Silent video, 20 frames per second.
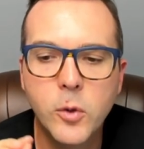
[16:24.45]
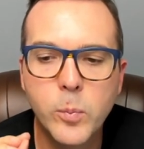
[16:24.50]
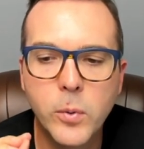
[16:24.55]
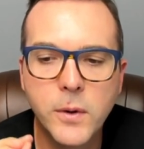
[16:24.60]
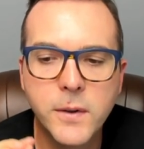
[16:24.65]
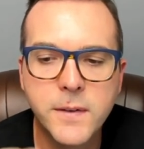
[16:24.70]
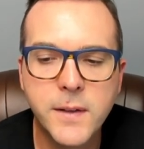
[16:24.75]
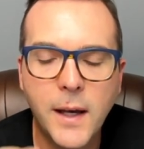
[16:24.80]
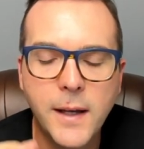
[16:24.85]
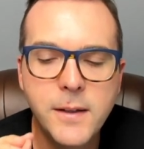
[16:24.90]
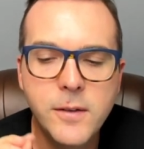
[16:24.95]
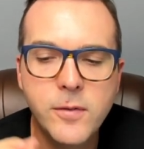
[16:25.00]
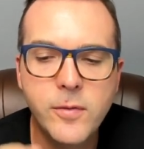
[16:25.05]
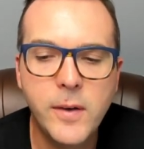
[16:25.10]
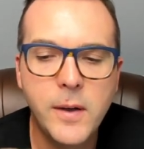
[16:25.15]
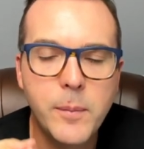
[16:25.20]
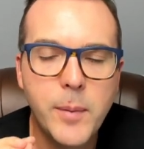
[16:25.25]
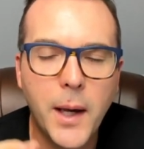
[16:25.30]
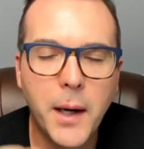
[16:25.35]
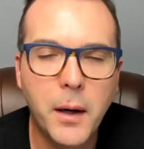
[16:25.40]
precise
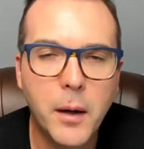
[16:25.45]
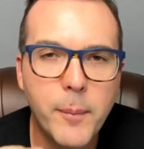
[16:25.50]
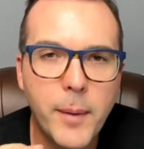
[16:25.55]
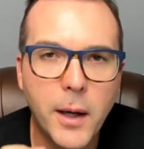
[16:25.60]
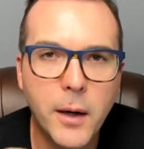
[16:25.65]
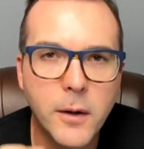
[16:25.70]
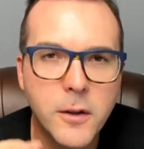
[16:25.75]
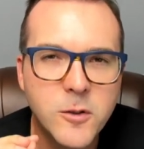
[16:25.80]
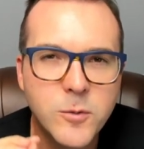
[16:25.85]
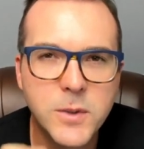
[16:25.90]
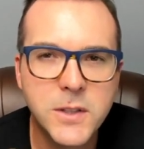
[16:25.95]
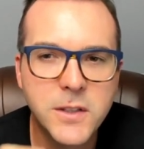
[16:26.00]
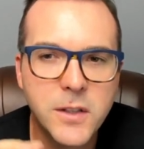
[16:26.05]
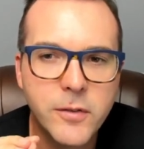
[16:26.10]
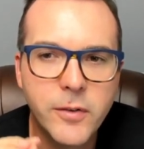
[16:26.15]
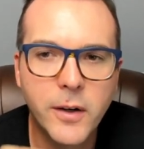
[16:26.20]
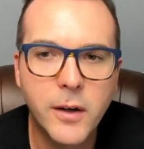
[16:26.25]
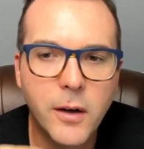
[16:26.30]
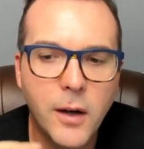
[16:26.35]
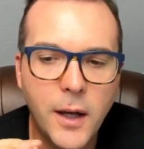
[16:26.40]
feedback about a
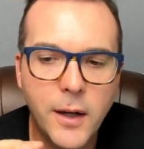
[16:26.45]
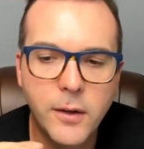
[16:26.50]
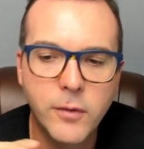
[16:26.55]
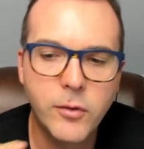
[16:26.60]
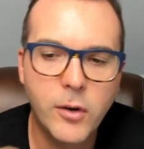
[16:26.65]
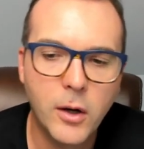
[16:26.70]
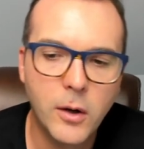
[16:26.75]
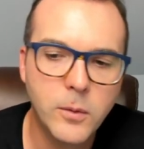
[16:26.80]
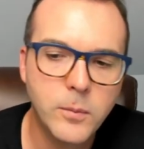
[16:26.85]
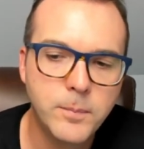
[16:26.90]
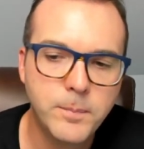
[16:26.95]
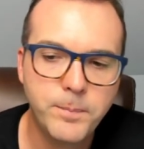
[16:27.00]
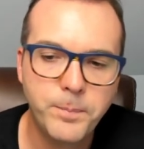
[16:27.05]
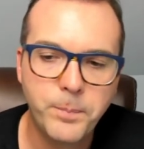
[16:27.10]
specific line of code.